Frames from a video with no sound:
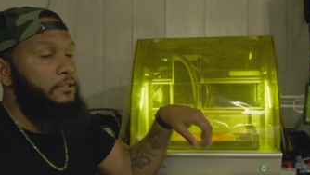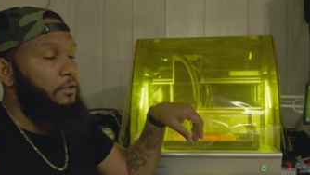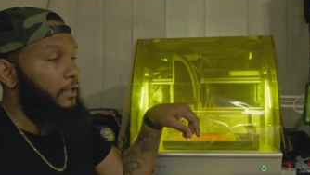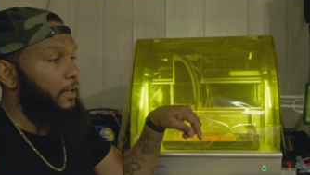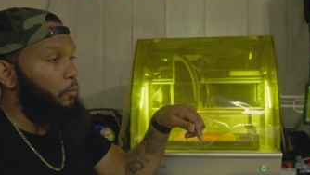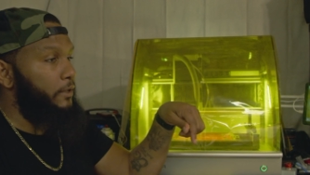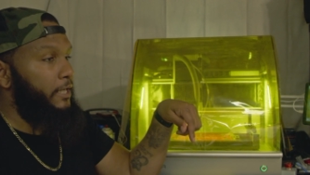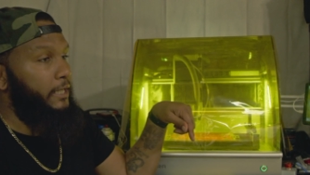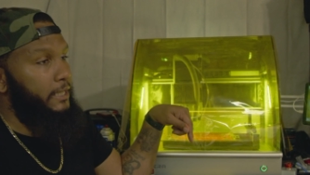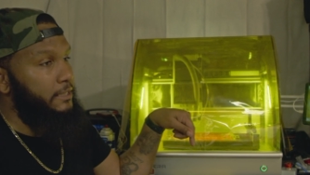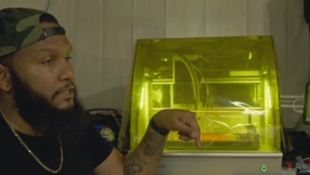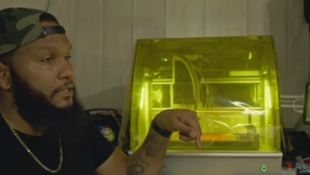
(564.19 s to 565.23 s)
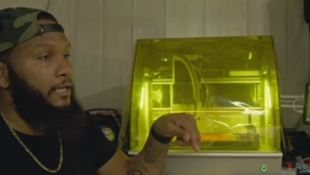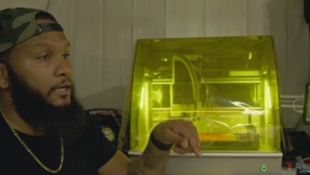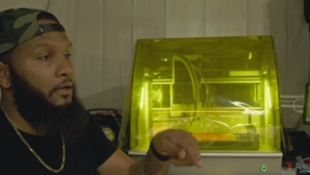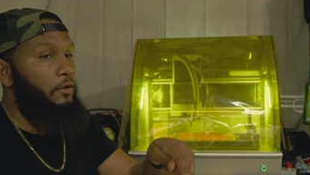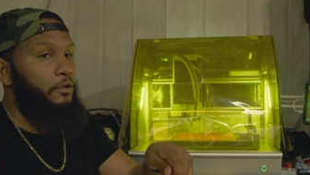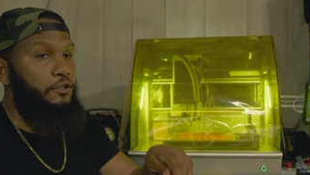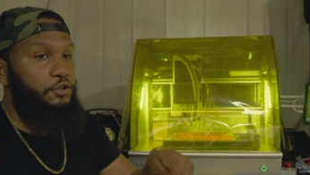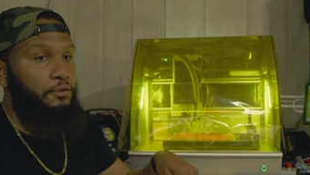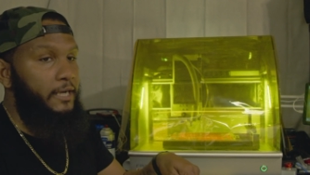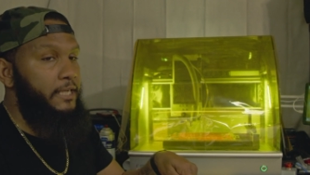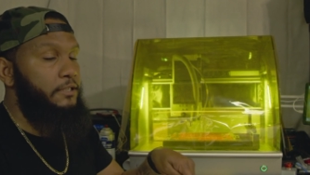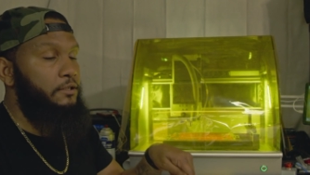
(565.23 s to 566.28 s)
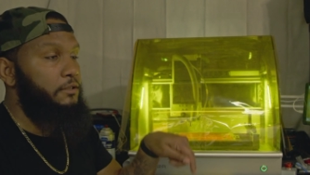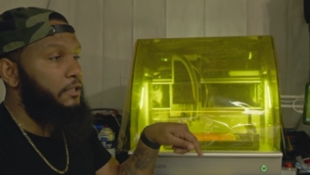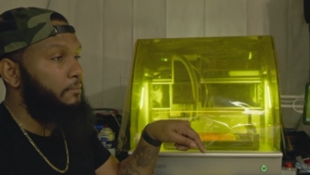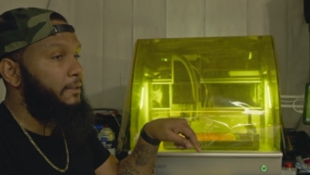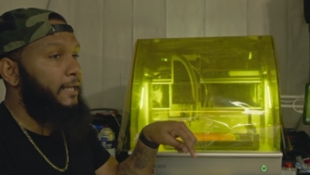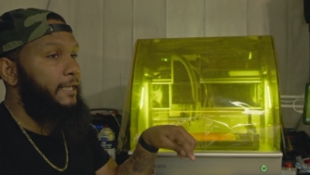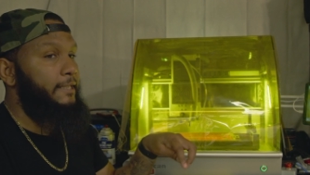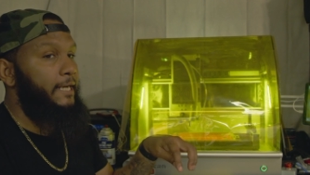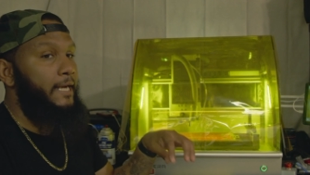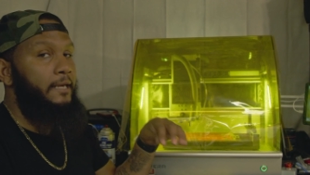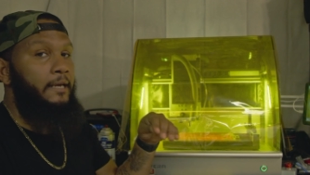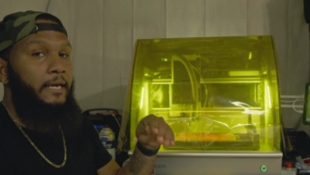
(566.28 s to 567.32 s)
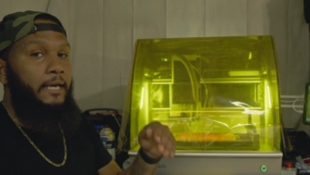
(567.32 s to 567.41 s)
so that when it gets there on a trace or something like that,